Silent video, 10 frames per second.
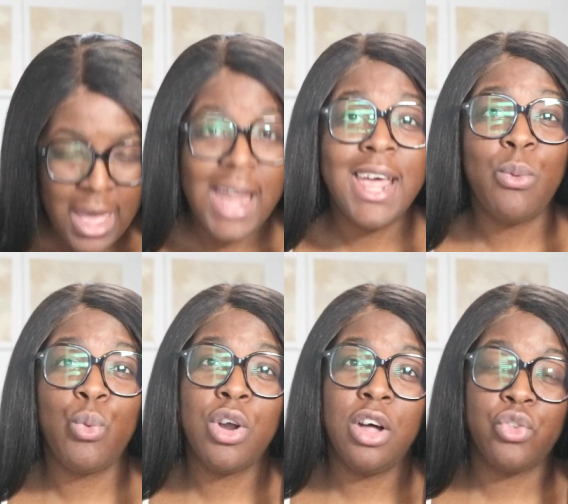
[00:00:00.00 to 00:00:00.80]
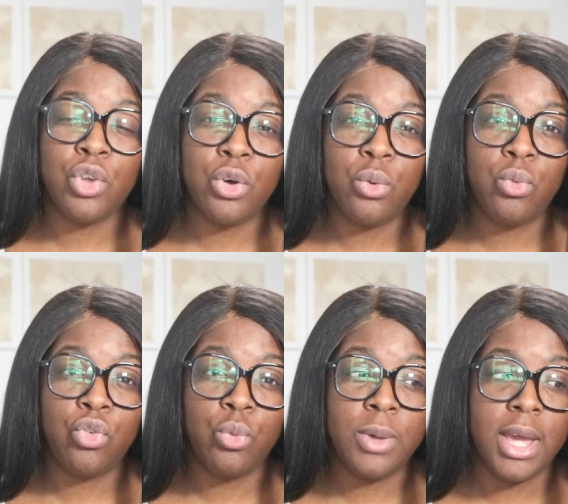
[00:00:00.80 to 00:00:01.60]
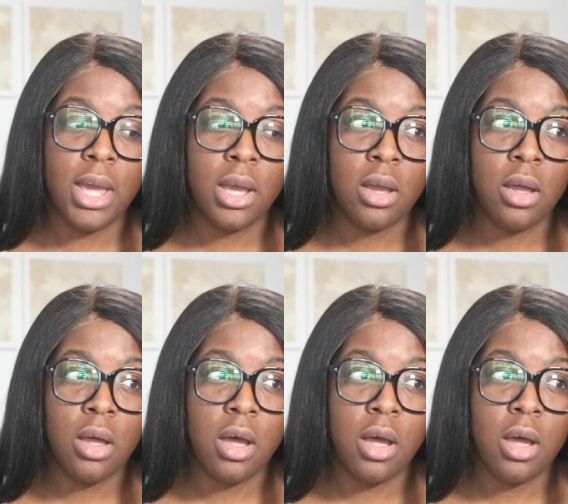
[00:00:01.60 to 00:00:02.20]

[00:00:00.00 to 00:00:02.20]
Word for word: and then we're also doing